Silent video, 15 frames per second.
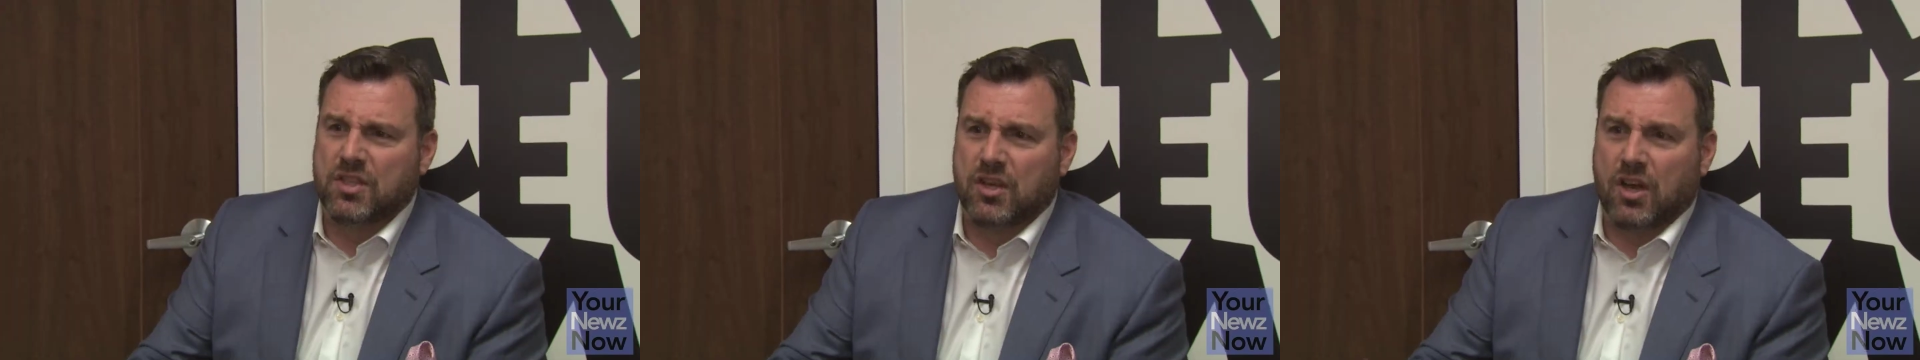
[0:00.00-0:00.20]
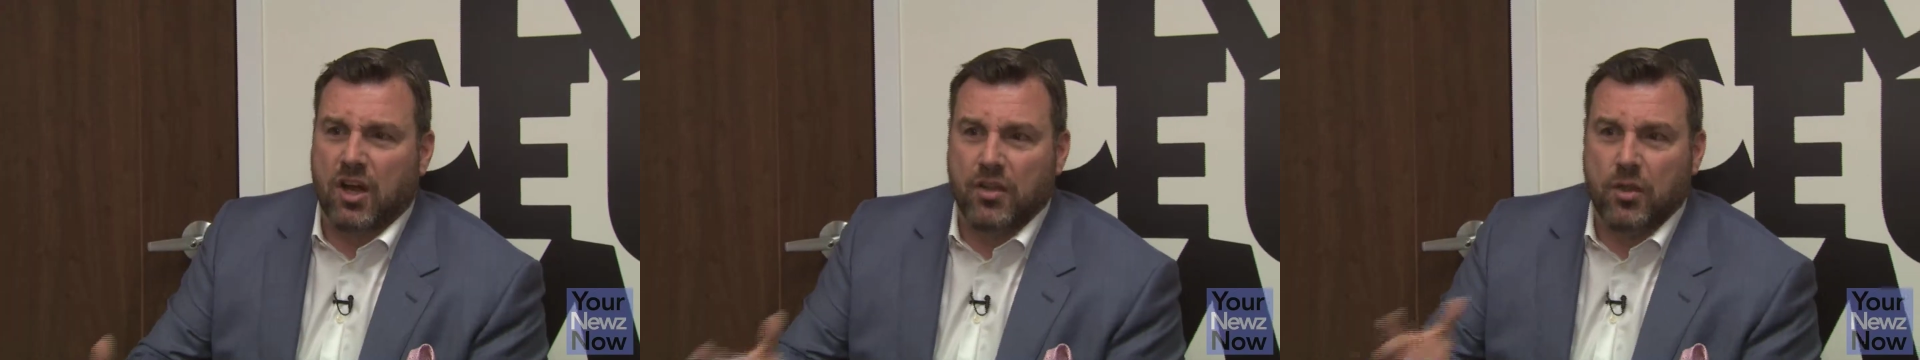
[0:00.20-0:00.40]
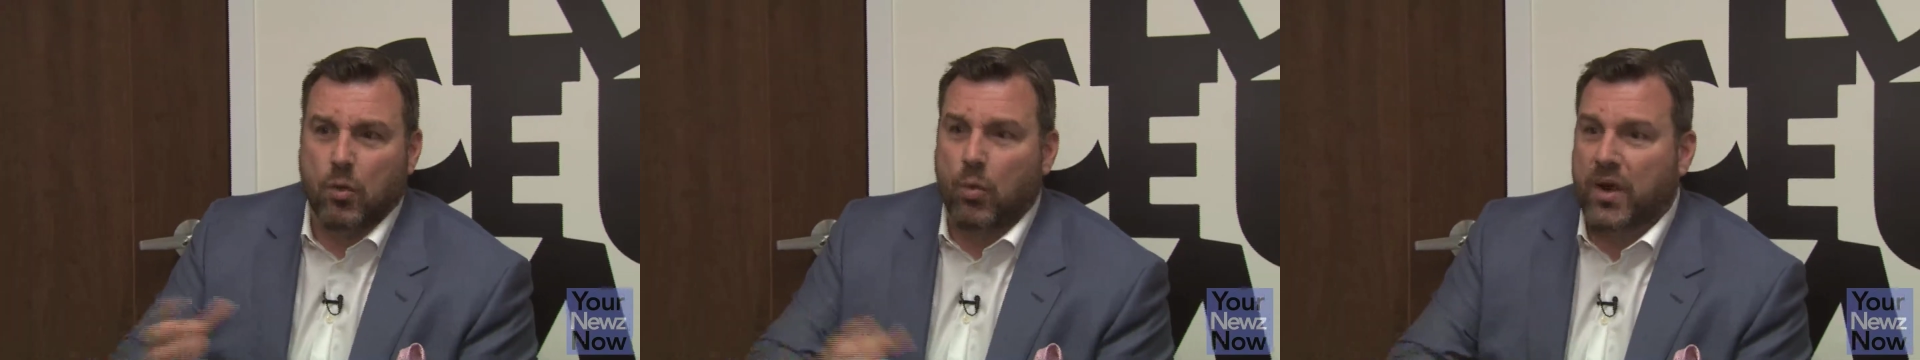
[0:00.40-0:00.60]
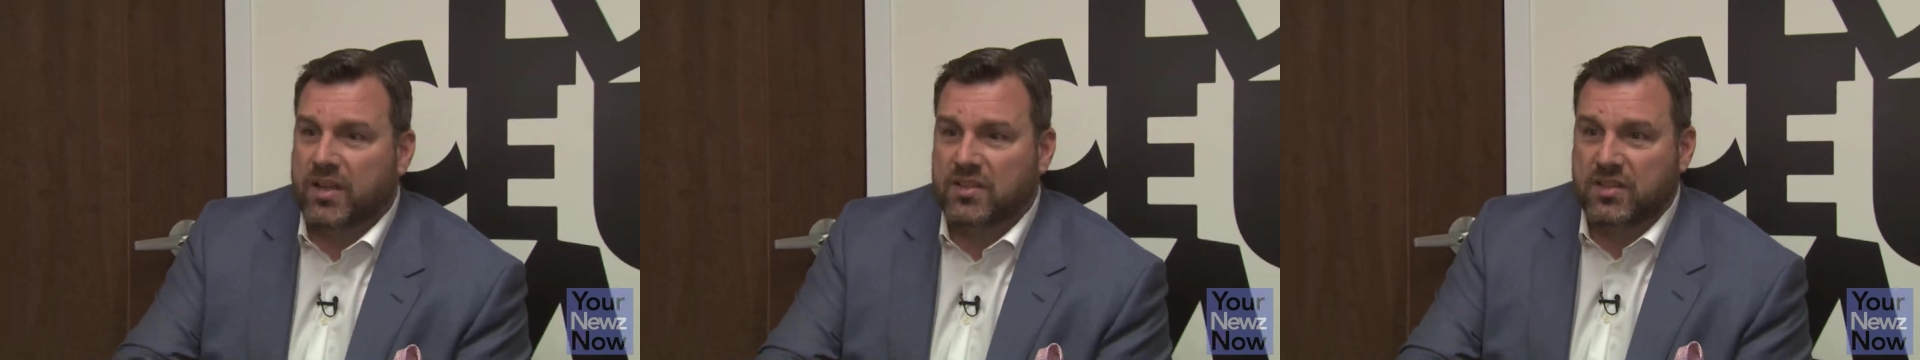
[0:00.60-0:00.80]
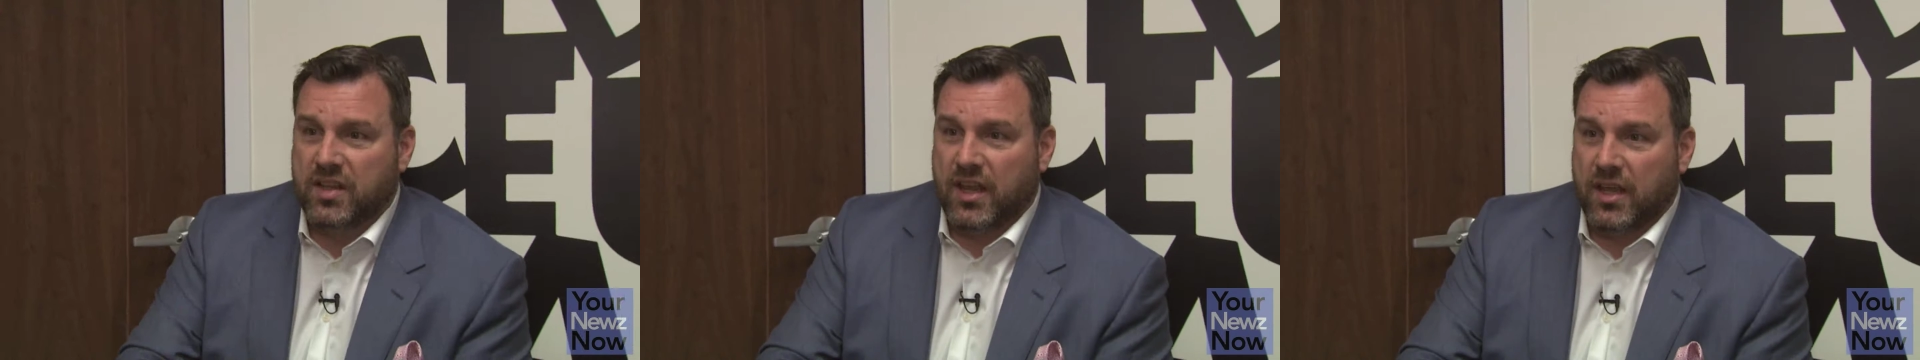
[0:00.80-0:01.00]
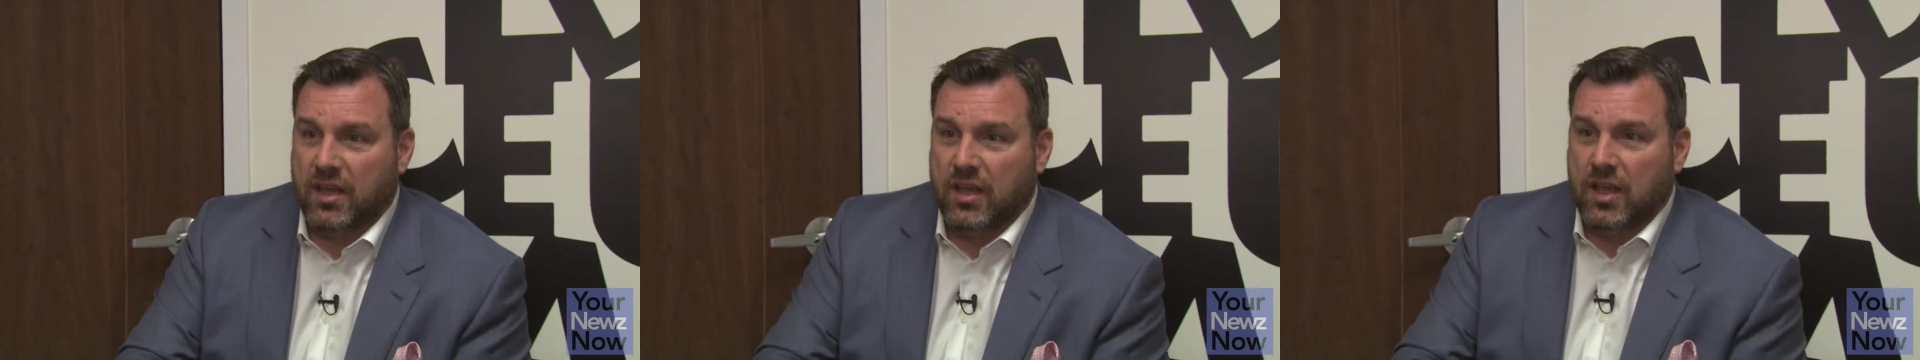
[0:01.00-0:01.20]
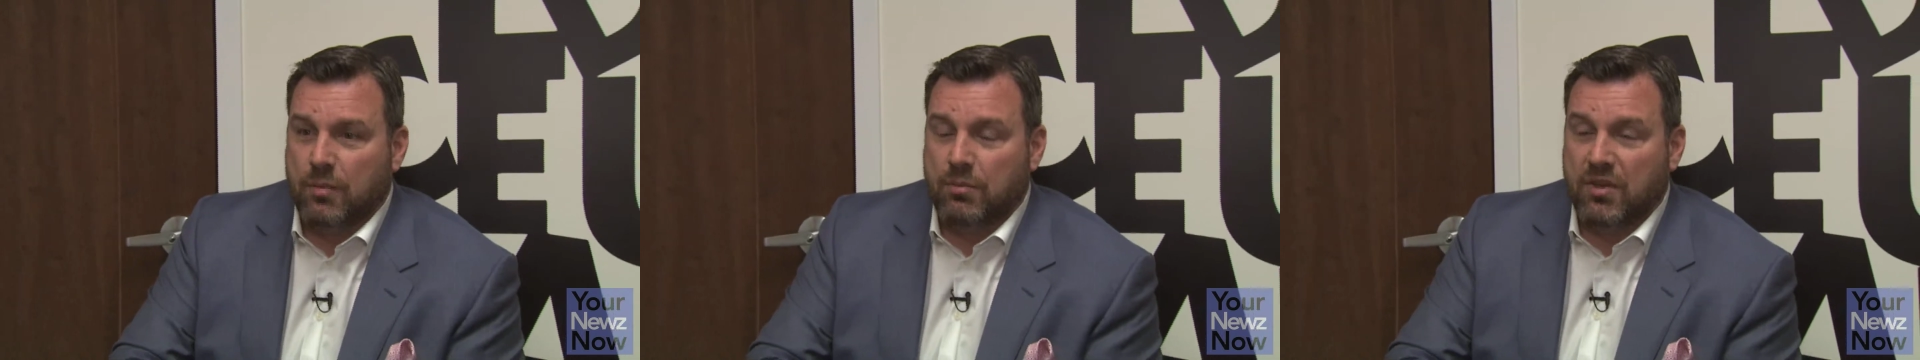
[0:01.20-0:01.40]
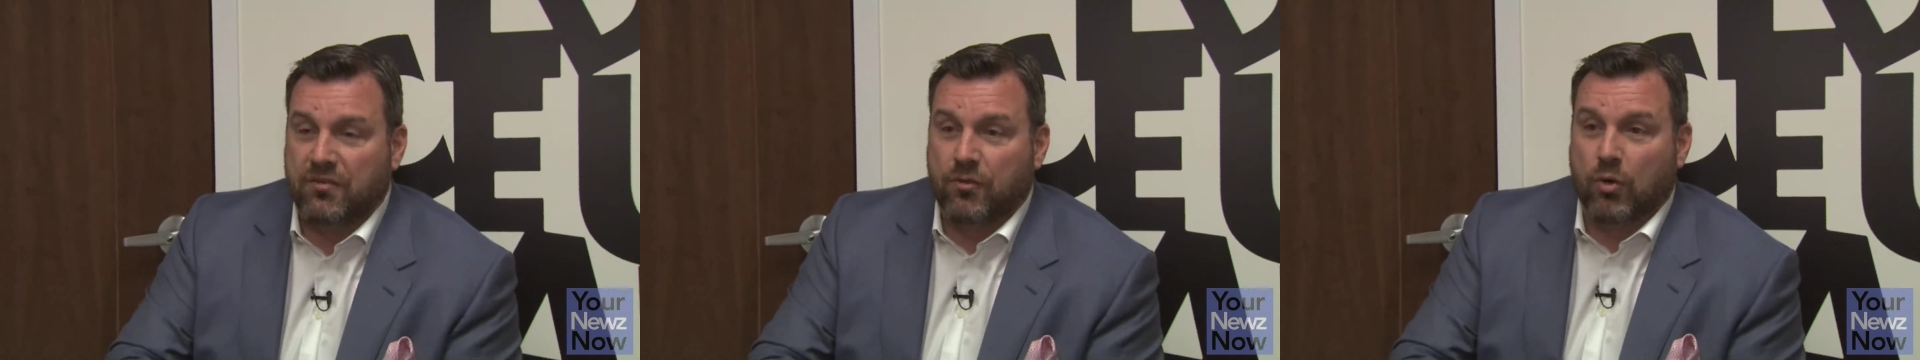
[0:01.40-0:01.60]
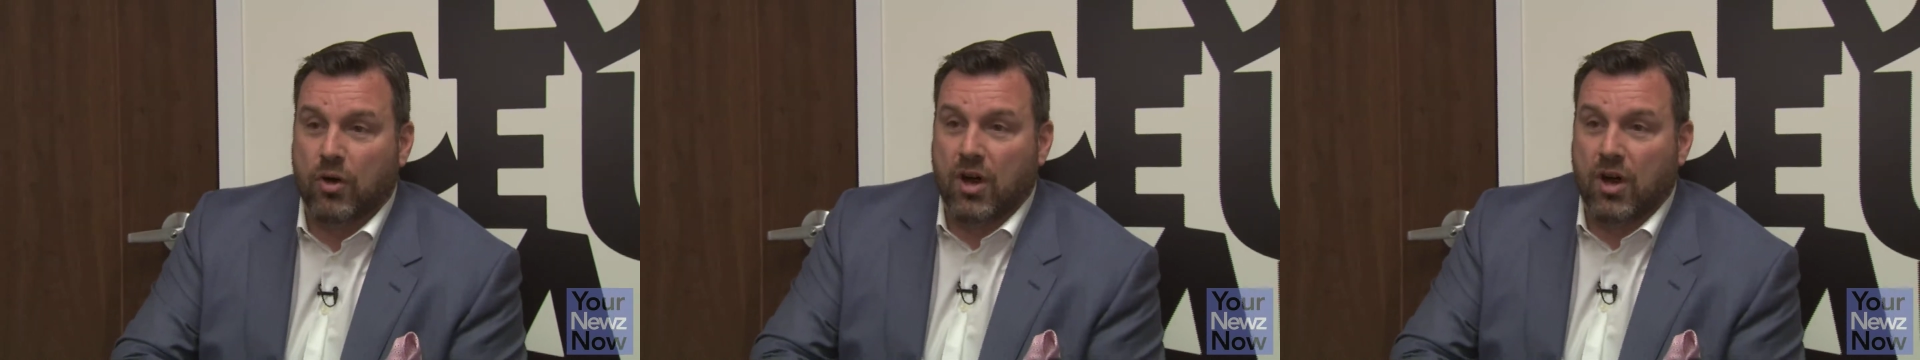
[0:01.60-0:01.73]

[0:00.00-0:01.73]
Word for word: it on the Wednesday before